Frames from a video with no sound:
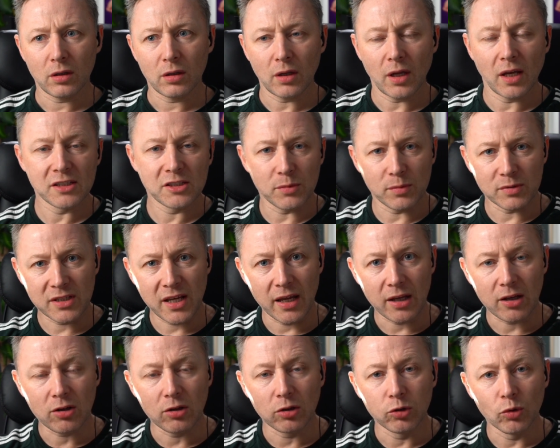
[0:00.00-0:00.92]
as it was
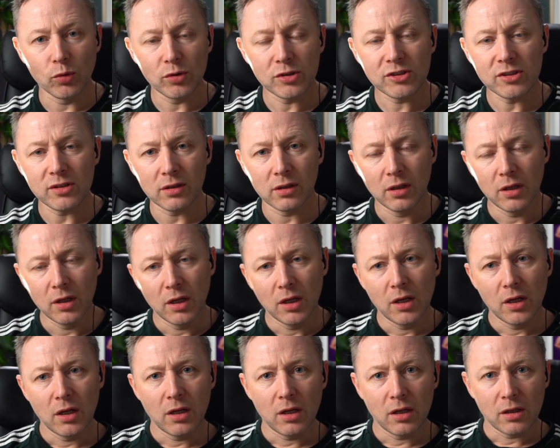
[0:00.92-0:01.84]
getting closer,
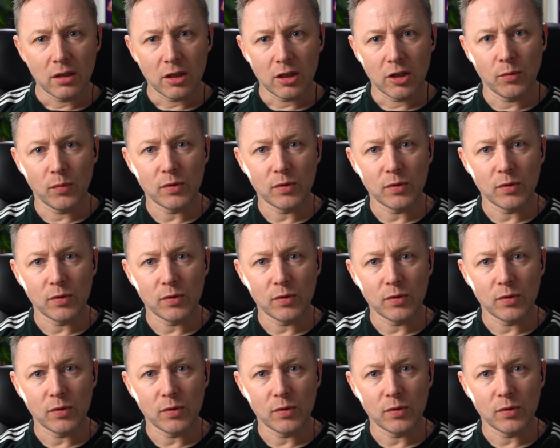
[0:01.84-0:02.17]
there